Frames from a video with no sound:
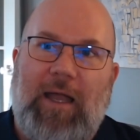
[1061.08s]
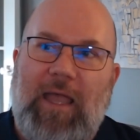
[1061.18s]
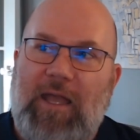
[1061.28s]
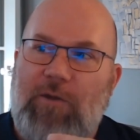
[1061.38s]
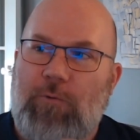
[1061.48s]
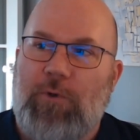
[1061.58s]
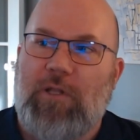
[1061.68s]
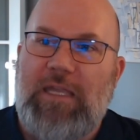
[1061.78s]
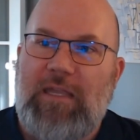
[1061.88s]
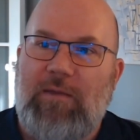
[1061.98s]
I hadn't
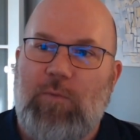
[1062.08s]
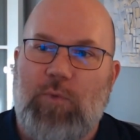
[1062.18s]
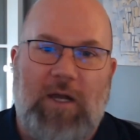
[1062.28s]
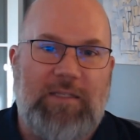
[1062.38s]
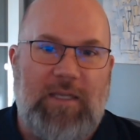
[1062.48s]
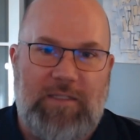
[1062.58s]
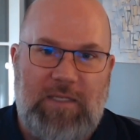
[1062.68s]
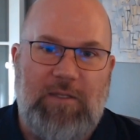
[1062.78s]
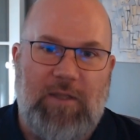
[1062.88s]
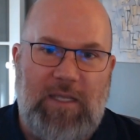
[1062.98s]
really
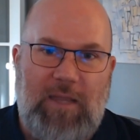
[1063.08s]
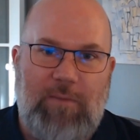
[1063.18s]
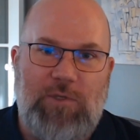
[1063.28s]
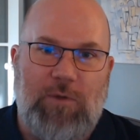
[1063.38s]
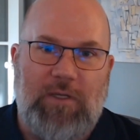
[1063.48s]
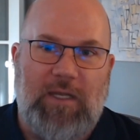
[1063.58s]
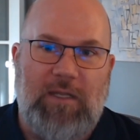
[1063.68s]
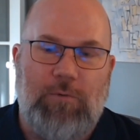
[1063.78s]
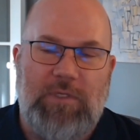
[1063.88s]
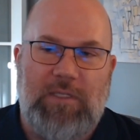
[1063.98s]
processed until I came to
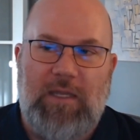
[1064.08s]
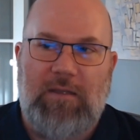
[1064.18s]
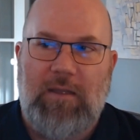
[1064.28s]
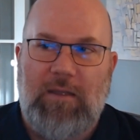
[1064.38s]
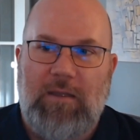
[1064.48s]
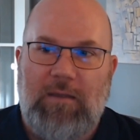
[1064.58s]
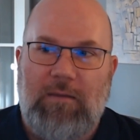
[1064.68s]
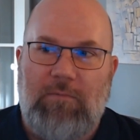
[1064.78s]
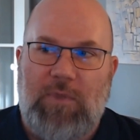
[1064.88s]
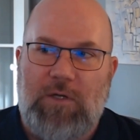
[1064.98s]
Egnyte, was that
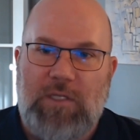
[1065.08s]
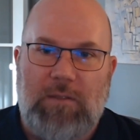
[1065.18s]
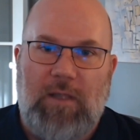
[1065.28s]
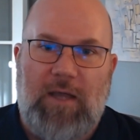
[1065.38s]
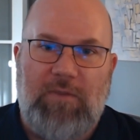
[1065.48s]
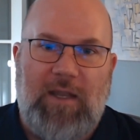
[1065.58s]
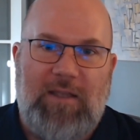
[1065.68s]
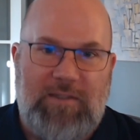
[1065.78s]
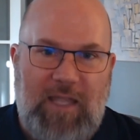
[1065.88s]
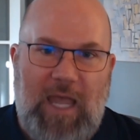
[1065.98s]
there's a lot that
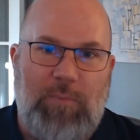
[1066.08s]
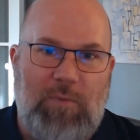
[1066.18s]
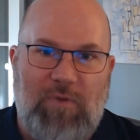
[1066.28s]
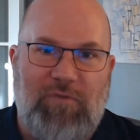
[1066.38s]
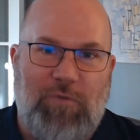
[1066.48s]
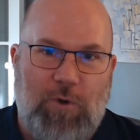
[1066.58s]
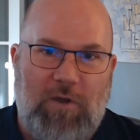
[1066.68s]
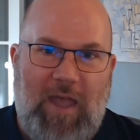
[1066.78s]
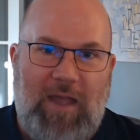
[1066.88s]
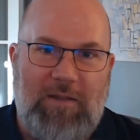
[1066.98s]
has to happen
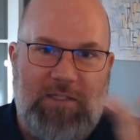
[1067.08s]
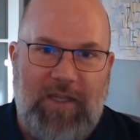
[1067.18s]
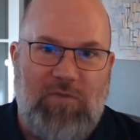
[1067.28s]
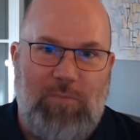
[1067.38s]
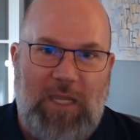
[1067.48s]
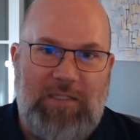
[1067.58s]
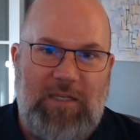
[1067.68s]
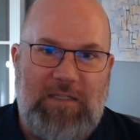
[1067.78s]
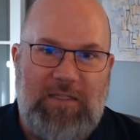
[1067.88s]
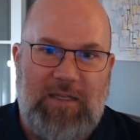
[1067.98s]
before that stuff
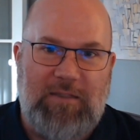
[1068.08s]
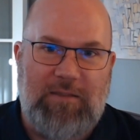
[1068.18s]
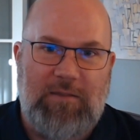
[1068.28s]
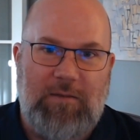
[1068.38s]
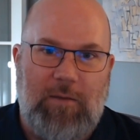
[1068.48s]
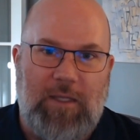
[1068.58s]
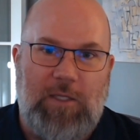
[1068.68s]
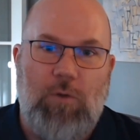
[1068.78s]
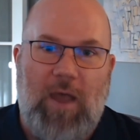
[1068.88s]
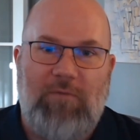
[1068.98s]
makes any sense.
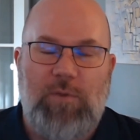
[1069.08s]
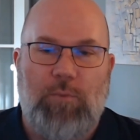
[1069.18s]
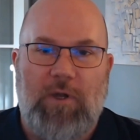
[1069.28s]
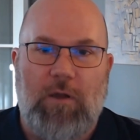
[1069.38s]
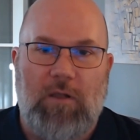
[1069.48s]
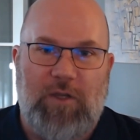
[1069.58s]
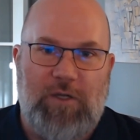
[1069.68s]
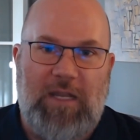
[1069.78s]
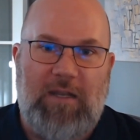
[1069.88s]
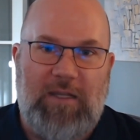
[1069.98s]
You have to bring all
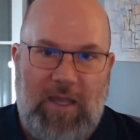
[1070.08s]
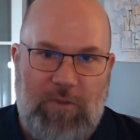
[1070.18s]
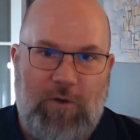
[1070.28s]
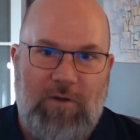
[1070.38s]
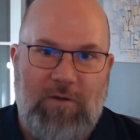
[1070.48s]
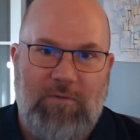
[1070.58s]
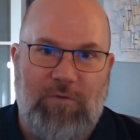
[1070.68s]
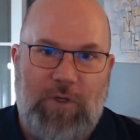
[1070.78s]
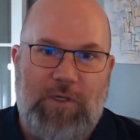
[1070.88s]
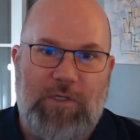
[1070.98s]
your data together
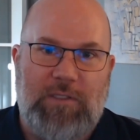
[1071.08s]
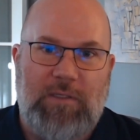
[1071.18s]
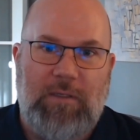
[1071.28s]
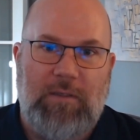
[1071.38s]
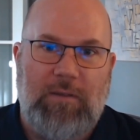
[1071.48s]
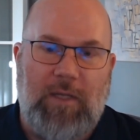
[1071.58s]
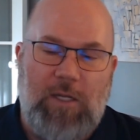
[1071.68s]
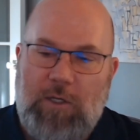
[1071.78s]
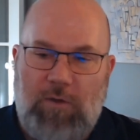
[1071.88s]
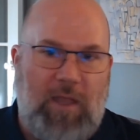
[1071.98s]
first, and
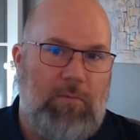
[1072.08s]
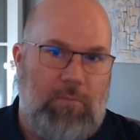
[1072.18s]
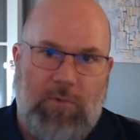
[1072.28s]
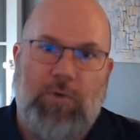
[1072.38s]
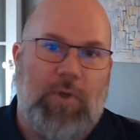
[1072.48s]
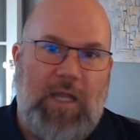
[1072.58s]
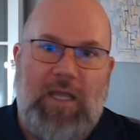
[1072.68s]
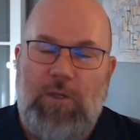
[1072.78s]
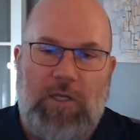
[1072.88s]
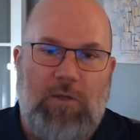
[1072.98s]
you can do that through
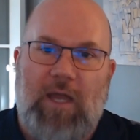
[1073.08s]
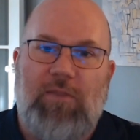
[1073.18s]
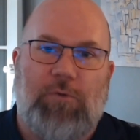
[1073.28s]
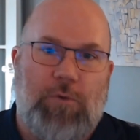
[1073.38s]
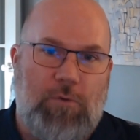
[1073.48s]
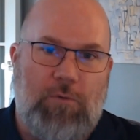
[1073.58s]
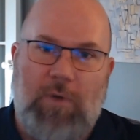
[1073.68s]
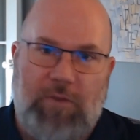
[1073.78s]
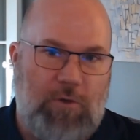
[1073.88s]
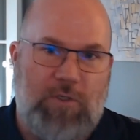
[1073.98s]
Egnyte. You can do that through
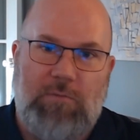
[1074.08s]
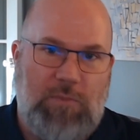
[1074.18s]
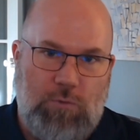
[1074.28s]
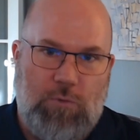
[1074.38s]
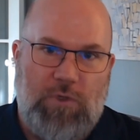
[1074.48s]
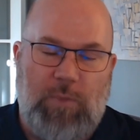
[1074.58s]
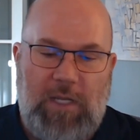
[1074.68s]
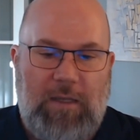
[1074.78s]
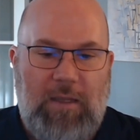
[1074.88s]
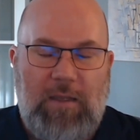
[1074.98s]
other tools,
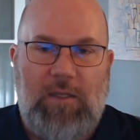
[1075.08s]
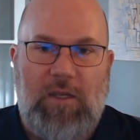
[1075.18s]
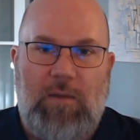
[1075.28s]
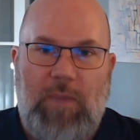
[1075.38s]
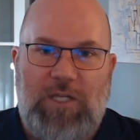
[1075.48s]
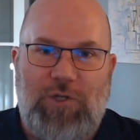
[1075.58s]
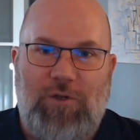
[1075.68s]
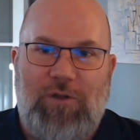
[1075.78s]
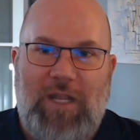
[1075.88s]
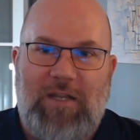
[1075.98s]
but you need to make
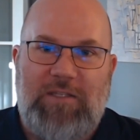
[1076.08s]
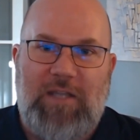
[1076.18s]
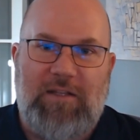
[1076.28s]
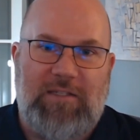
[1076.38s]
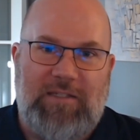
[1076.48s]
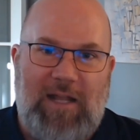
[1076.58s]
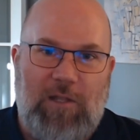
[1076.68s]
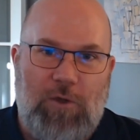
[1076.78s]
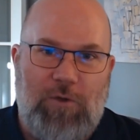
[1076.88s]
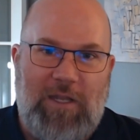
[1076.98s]
sure your data is not
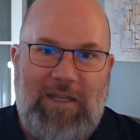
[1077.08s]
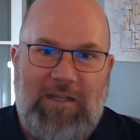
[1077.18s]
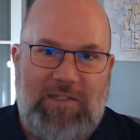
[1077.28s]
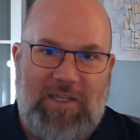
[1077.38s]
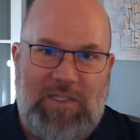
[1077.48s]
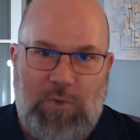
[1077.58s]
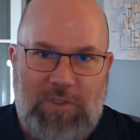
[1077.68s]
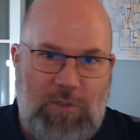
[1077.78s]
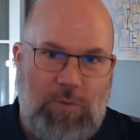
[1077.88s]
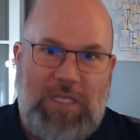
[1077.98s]
siloed and
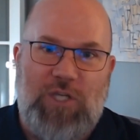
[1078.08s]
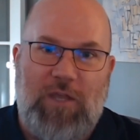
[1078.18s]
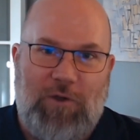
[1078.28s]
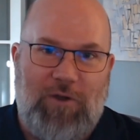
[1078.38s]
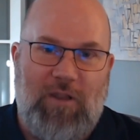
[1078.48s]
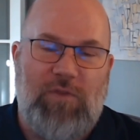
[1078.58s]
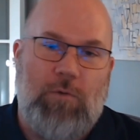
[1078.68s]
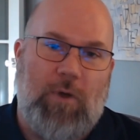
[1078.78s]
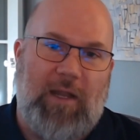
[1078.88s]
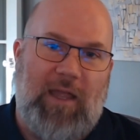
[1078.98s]
inaccessible to each other if
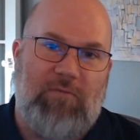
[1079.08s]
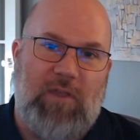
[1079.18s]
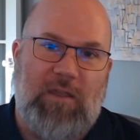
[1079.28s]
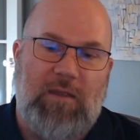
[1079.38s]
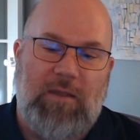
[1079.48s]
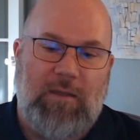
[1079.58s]
you want to have a